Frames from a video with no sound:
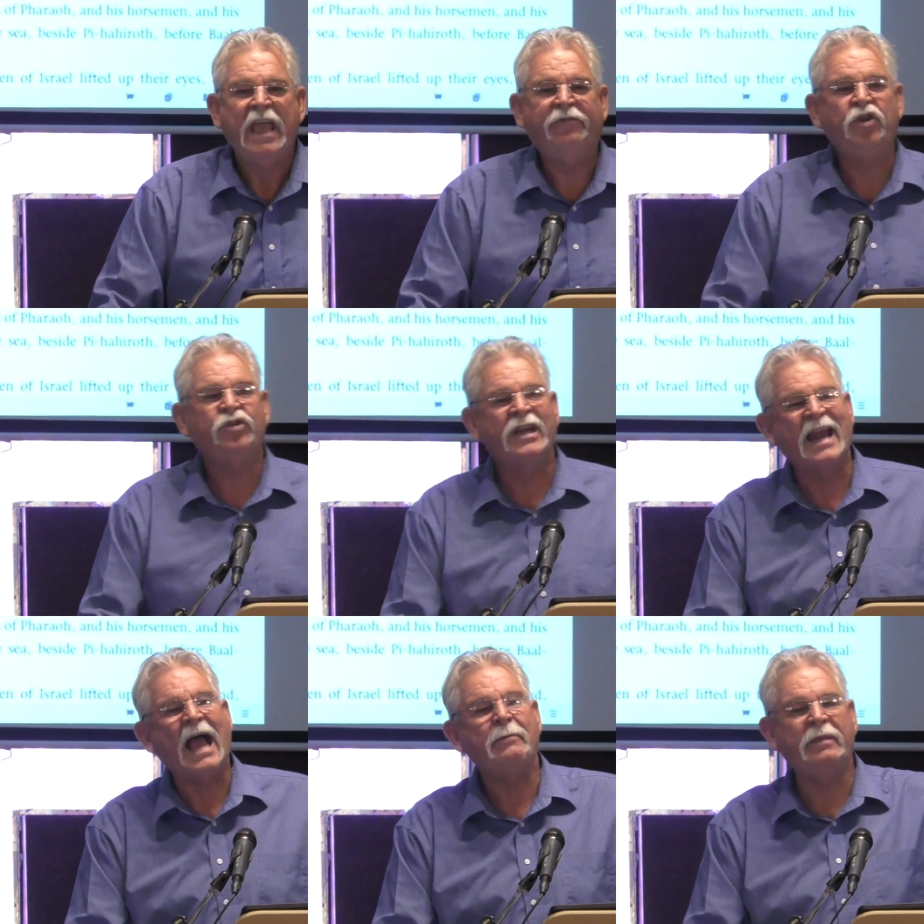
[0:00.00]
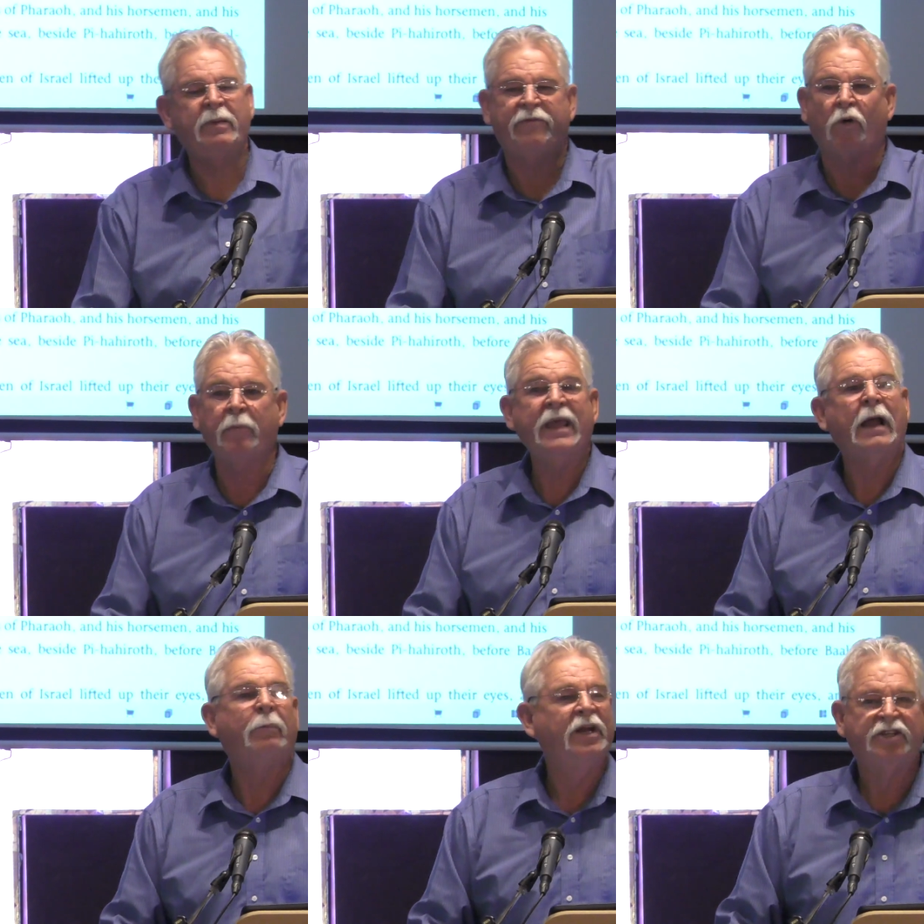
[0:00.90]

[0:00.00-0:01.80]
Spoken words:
if you deny me before men, I'm going to